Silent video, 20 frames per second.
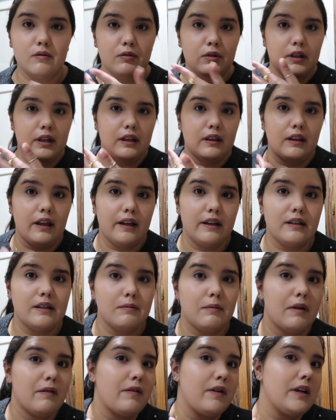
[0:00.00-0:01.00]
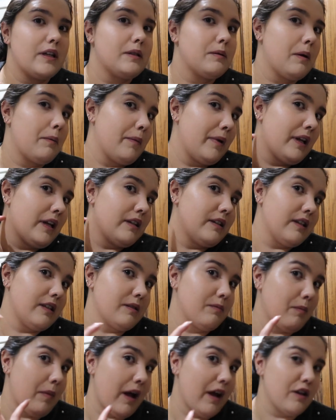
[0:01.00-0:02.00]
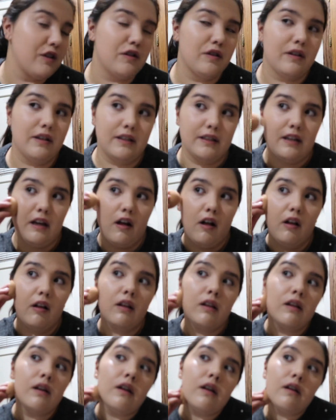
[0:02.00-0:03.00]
really light to my face, so I mean, it doesn't match, you can tell,